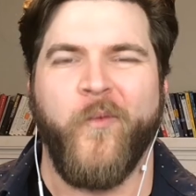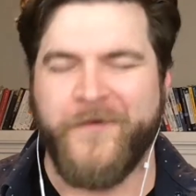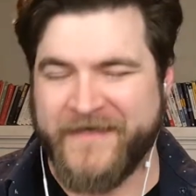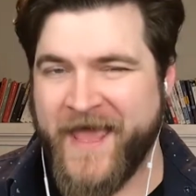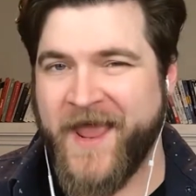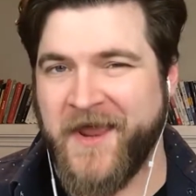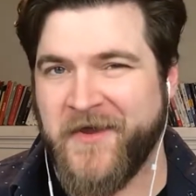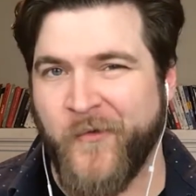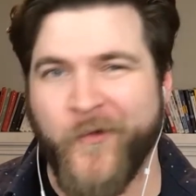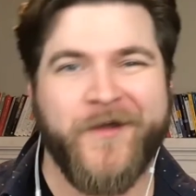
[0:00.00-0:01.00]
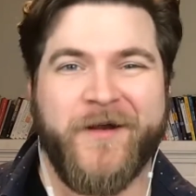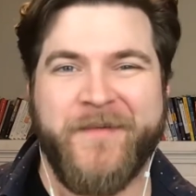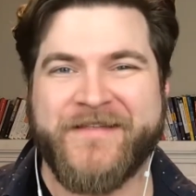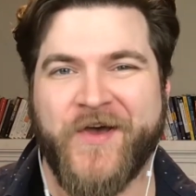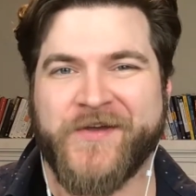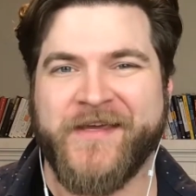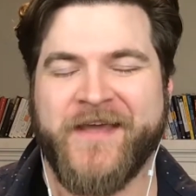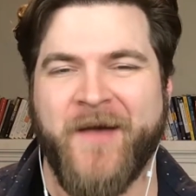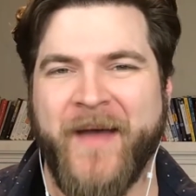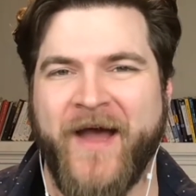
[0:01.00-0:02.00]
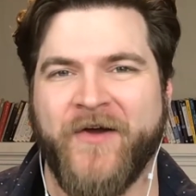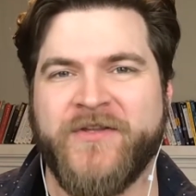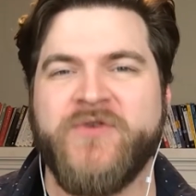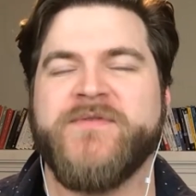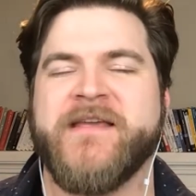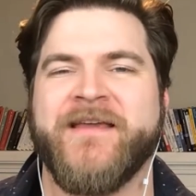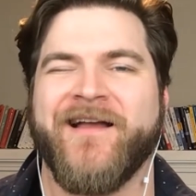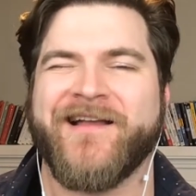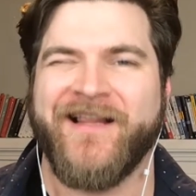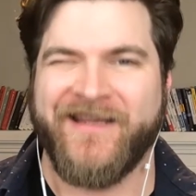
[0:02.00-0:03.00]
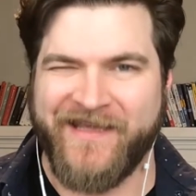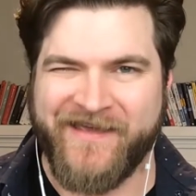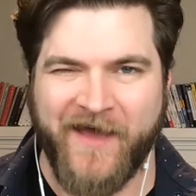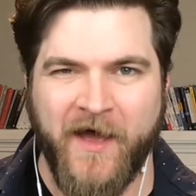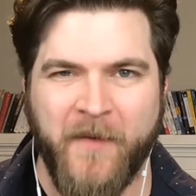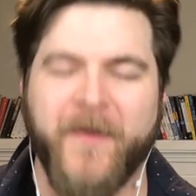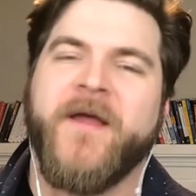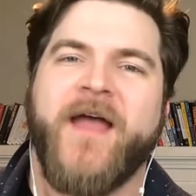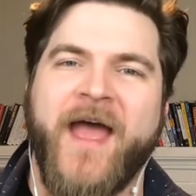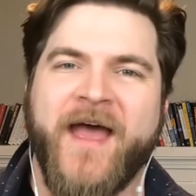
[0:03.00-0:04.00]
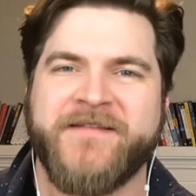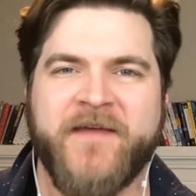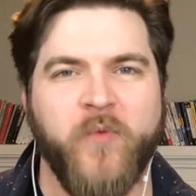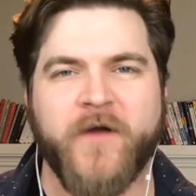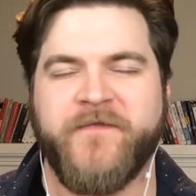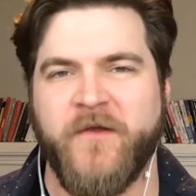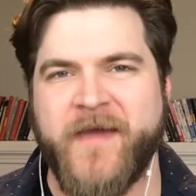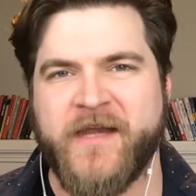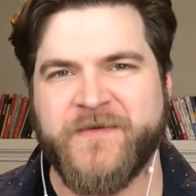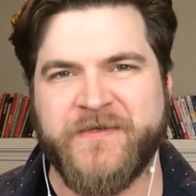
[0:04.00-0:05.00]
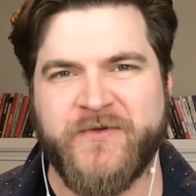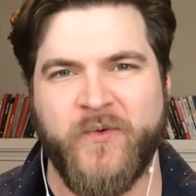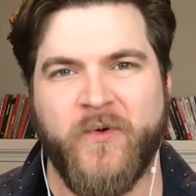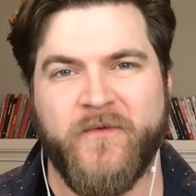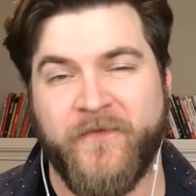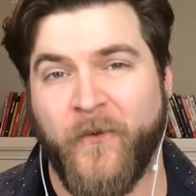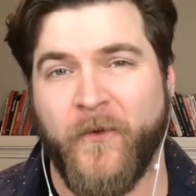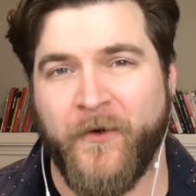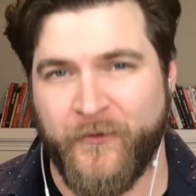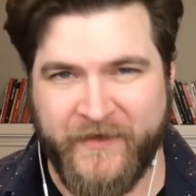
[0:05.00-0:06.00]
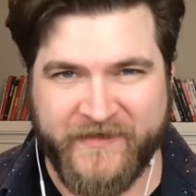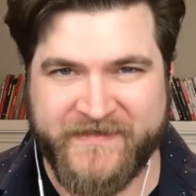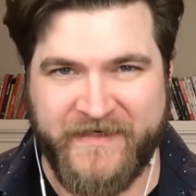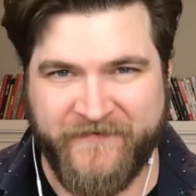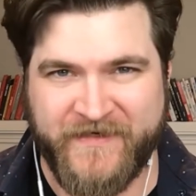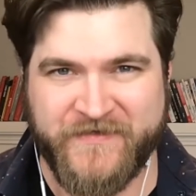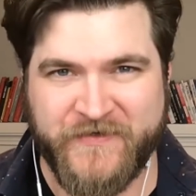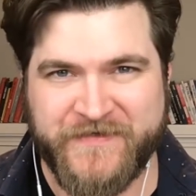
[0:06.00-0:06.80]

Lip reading: Today, we're going to be talking about using ClickUp as a workflow management tool for real estate investors.